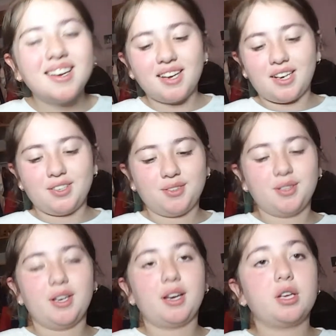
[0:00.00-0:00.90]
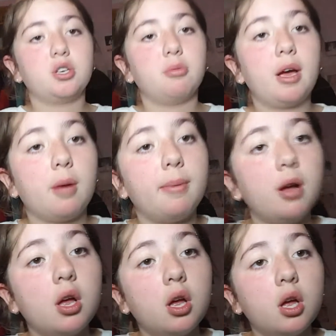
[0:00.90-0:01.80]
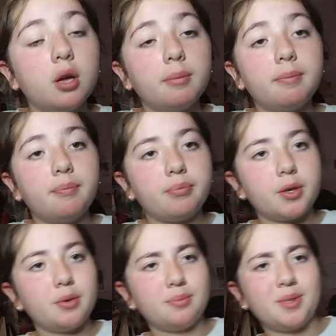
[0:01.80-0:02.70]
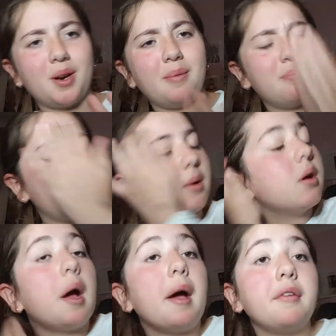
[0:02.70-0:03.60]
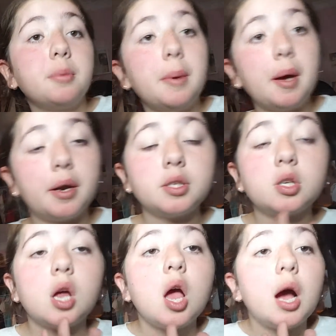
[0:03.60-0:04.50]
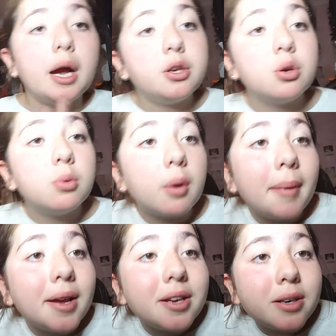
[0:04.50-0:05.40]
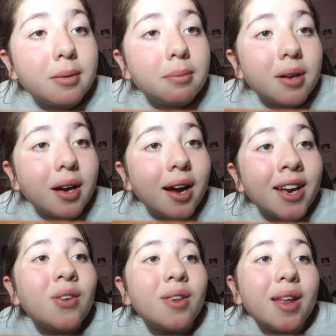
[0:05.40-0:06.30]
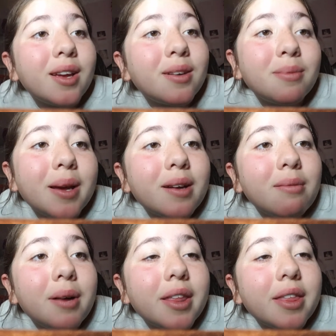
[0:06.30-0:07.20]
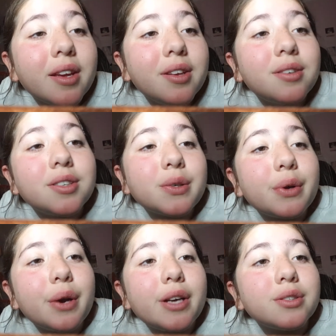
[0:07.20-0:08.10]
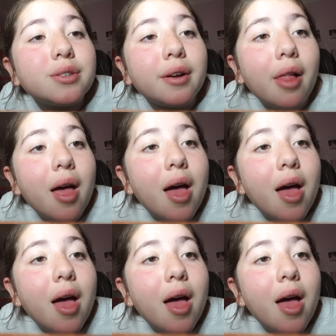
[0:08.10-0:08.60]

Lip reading: I told you I can't do makeup. Oh, sorry, but I have to be honest, I don't wear makeup. I don't like makeup, I think, just go natural.